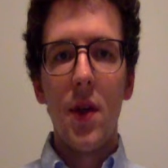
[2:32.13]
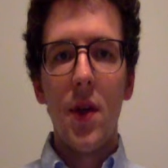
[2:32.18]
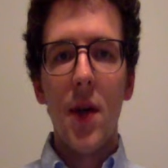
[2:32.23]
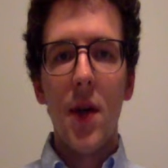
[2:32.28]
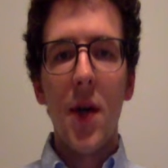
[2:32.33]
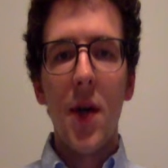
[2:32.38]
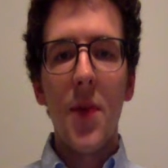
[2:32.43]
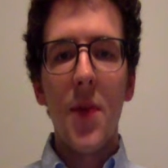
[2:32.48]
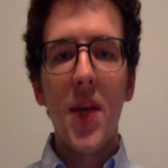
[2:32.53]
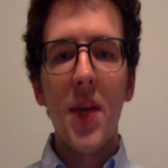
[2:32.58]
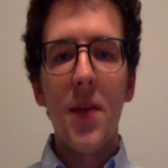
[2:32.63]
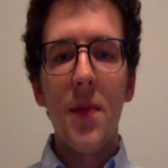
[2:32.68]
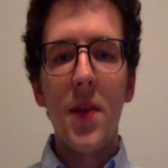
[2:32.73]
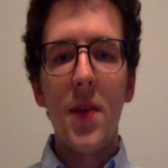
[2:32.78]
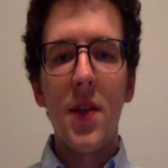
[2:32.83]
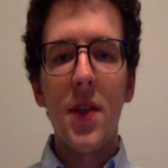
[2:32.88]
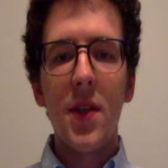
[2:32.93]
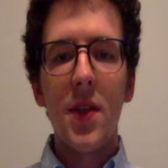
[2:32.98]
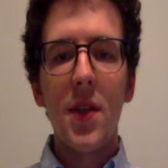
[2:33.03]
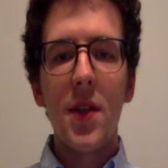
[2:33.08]
Our main
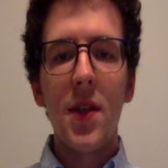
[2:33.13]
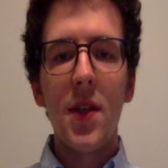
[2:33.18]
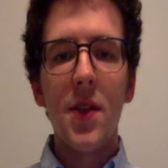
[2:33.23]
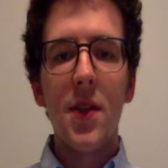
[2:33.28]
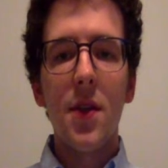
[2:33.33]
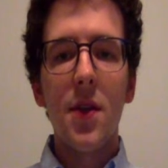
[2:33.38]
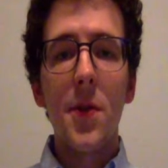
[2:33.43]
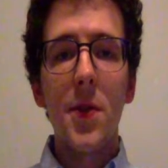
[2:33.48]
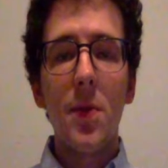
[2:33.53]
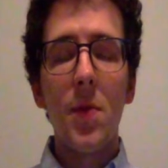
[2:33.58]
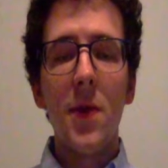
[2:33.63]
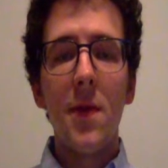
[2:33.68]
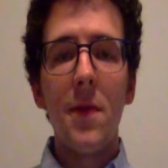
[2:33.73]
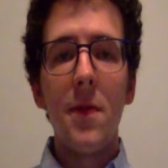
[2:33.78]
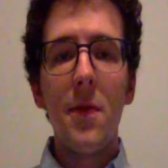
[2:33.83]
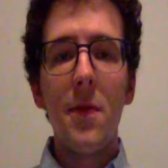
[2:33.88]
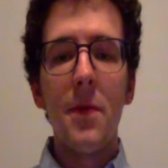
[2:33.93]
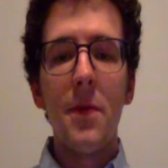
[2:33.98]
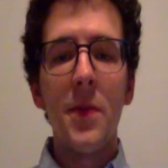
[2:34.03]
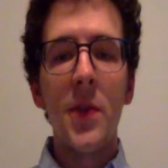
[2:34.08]
mission has always been
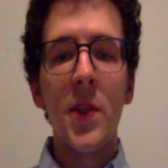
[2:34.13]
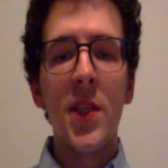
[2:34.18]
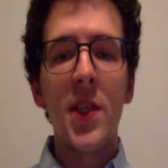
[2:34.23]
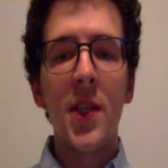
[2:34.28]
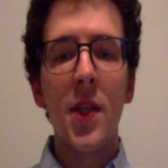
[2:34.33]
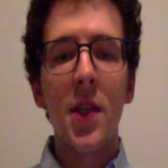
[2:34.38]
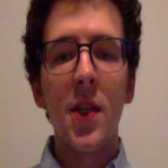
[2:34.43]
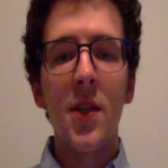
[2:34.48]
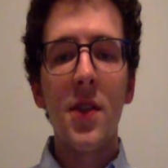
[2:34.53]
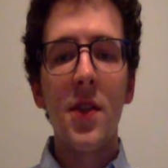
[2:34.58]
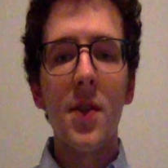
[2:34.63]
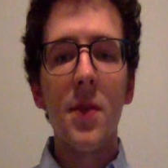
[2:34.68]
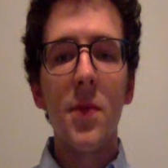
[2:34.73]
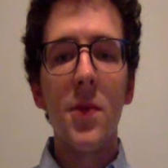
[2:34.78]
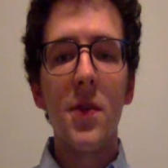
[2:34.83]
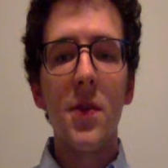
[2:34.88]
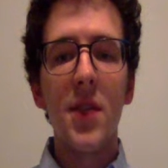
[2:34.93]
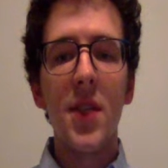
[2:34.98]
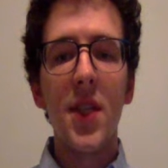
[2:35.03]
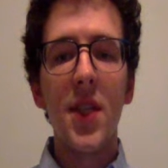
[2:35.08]
fulfilling
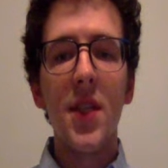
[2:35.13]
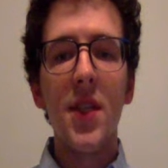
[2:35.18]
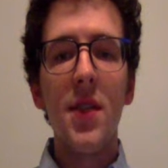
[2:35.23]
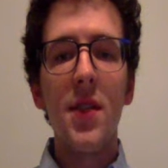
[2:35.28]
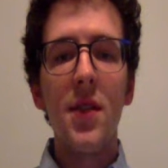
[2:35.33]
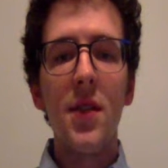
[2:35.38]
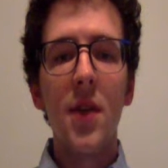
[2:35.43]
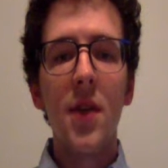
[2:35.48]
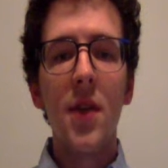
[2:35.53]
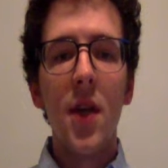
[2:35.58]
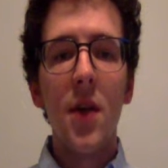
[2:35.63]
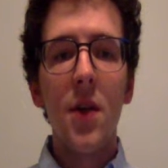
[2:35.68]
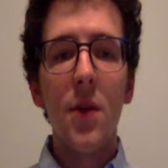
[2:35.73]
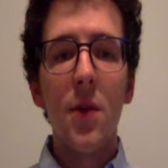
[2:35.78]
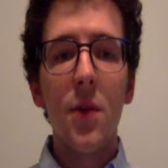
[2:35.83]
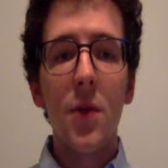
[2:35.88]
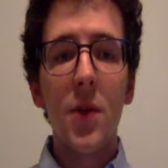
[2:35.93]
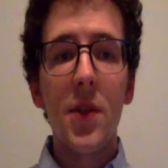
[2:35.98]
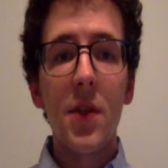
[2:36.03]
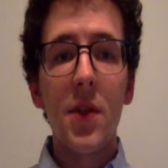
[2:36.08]
customers' needs.
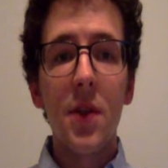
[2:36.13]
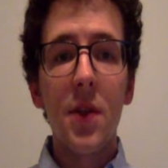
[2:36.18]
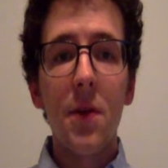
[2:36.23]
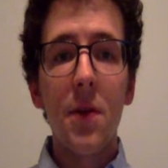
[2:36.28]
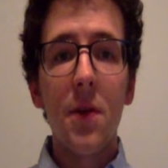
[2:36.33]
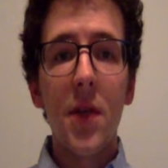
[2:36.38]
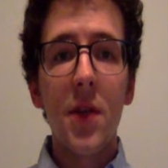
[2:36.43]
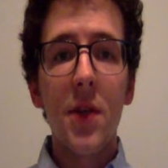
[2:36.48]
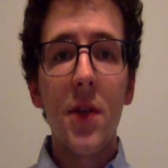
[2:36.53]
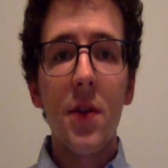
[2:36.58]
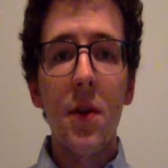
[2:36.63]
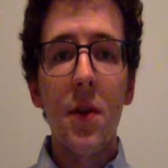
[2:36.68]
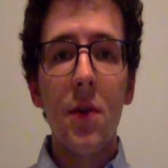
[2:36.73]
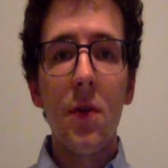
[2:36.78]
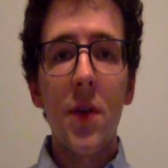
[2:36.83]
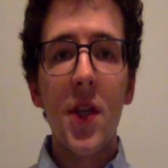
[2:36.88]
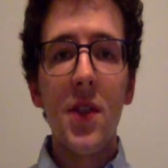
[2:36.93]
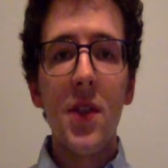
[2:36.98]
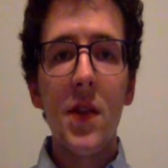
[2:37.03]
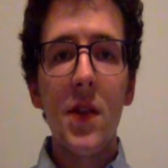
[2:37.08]
When we started Restaurant
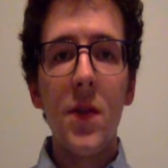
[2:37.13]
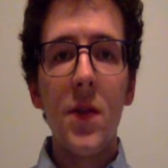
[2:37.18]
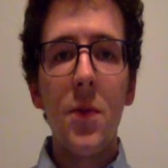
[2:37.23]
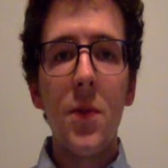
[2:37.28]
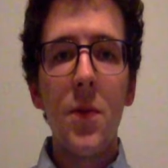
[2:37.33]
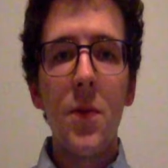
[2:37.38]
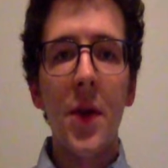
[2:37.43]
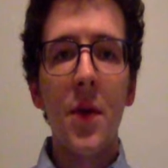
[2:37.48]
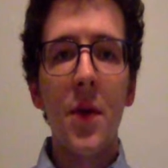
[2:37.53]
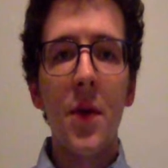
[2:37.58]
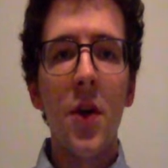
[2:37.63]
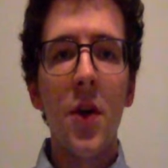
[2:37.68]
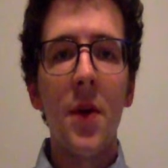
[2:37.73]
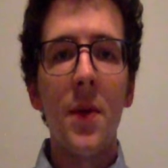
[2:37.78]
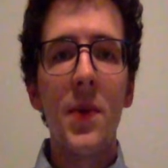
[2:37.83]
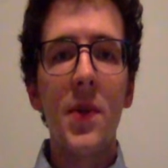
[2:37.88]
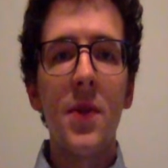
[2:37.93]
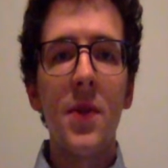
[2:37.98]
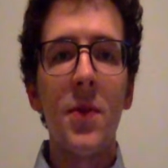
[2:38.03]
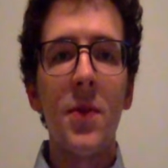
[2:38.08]
Rescue, we made a
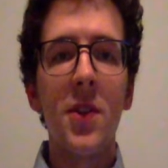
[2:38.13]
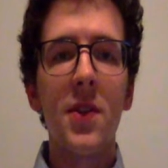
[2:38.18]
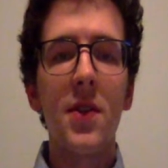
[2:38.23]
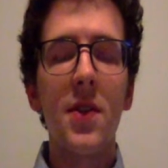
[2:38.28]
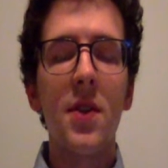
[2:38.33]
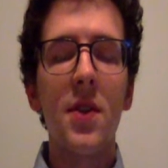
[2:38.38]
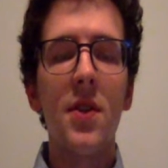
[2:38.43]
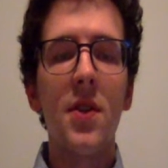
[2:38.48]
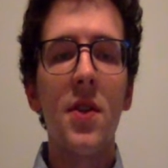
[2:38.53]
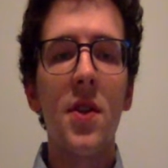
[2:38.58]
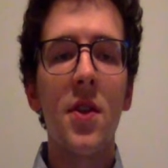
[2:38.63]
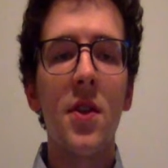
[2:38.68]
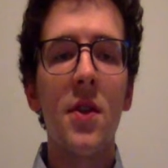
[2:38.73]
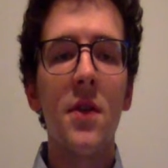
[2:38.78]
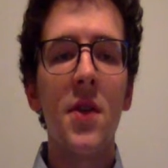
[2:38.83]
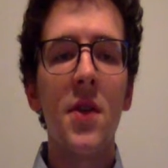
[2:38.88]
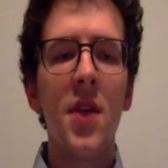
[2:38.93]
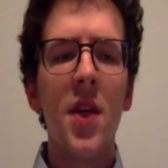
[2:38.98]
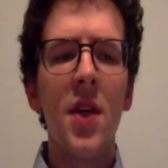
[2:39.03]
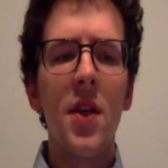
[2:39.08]
promise amongst ourselves
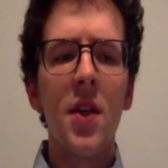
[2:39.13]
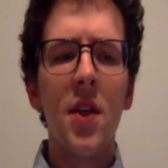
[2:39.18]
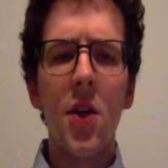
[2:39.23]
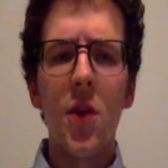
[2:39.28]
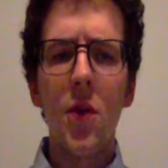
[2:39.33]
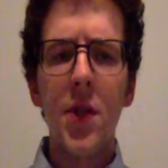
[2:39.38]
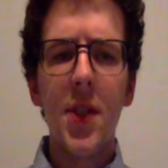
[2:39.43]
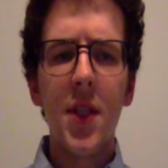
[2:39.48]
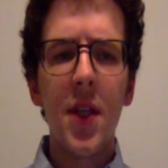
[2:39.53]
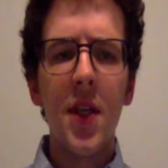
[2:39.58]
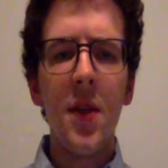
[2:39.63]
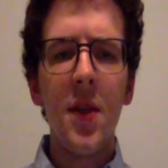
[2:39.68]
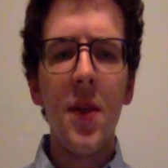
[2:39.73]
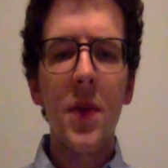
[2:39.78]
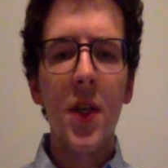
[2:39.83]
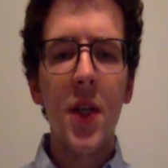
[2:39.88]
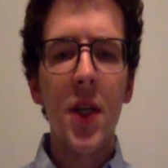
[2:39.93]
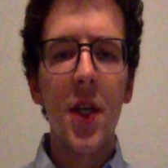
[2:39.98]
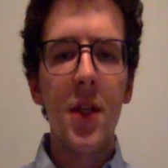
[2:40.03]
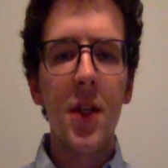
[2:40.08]
to always keep
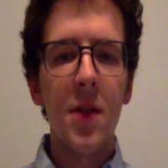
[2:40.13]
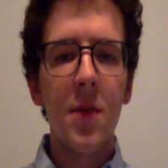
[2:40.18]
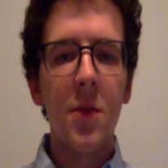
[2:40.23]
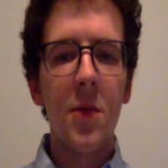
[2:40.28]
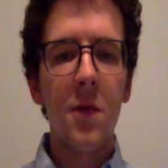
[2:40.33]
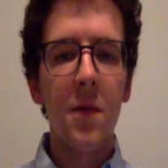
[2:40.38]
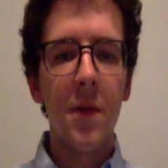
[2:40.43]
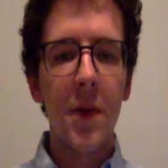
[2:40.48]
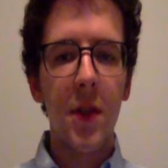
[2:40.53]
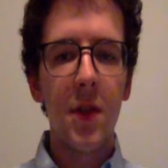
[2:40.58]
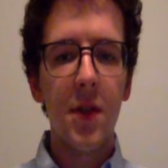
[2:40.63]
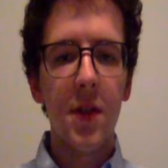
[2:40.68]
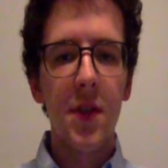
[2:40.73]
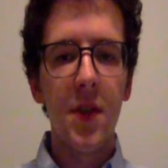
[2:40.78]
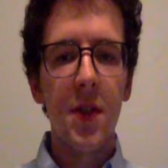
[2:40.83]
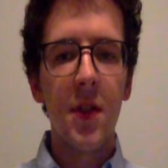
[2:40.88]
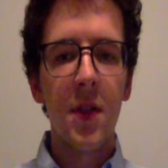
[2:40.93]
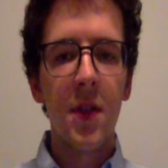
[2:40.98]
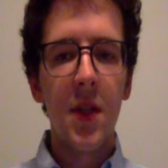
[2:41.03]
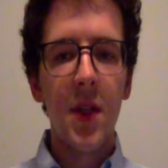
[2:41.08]
the customer first.